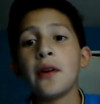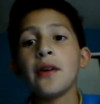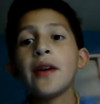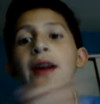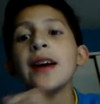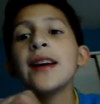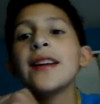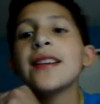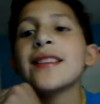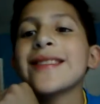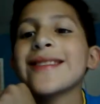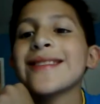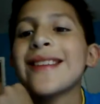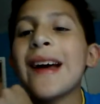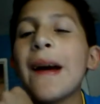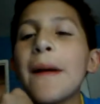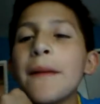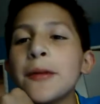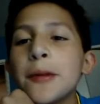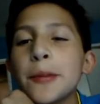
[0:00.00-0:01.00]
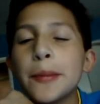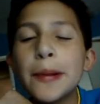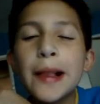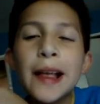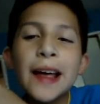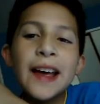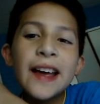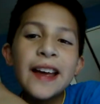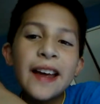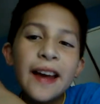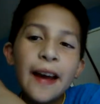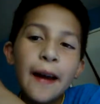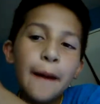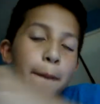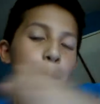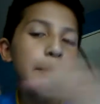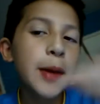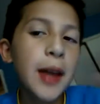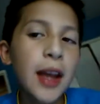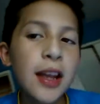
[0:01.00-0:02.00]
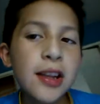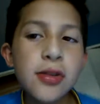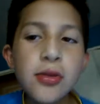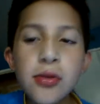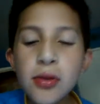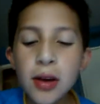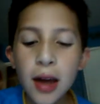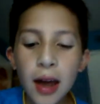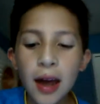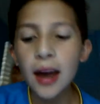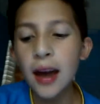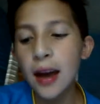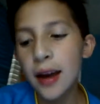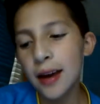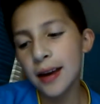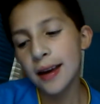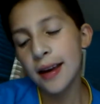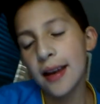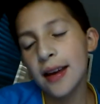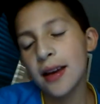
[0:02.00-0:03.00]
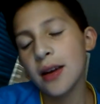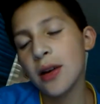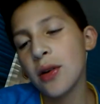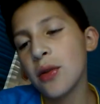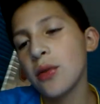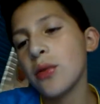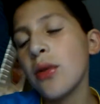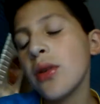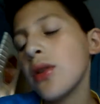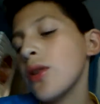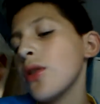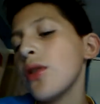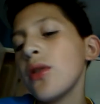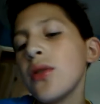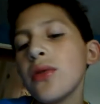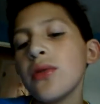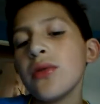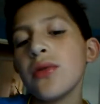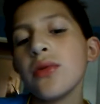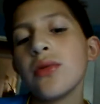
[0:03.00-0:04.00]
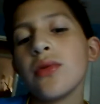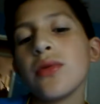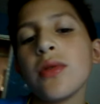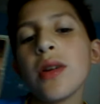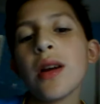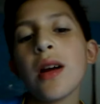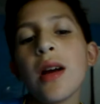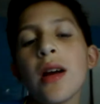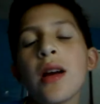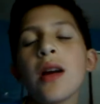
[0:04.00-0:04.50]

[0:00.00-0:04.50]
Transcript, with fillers: Alright, time to play NBA 2K. Woohoo!